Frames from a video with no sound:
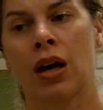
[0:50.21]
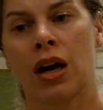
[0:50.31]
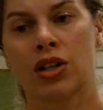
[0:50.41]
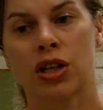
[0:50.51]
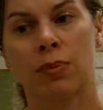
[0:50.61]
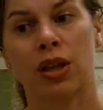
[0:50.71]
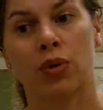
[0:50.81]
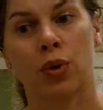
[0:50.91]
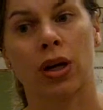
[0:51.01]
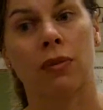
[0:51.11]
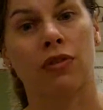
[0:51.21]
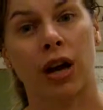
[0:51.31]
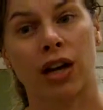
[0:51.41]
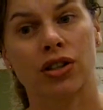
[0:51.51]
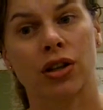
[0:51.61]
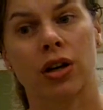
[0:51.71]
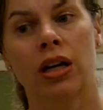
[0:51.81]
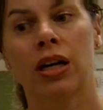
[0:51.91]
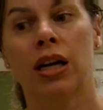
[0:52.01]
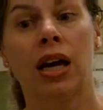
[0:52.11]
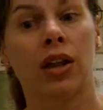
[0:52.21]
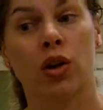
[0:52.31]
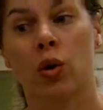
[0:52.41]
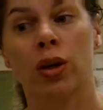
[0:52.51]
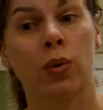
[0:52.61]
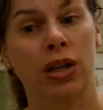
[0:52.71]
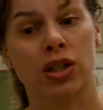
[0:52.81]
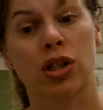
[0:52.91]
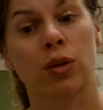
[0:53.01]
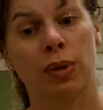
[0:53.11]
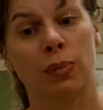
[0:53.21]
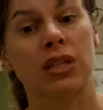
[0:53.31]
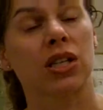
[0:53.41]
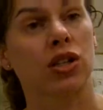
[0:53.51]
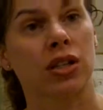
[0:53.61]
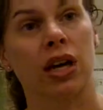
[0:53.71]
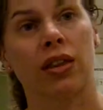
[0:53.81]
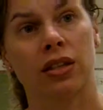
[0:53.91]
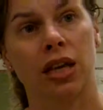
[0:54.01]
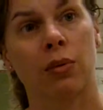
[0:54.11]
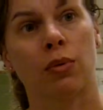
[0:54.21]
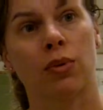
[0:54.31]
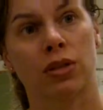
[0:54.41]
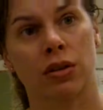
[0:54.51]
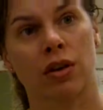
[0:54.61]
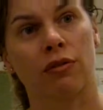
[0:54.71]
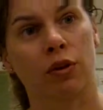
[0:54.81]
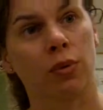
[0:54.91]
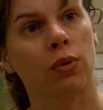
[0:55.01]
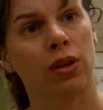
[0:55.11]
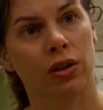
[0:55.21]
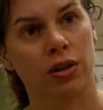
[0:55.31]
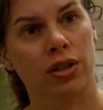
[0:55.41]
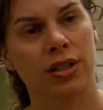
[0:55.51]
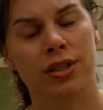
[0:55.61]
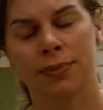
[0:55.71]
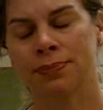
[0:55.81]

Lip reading: She had been through a hip fracture, and the only way she could be positioned on the table was comfortable with cushions.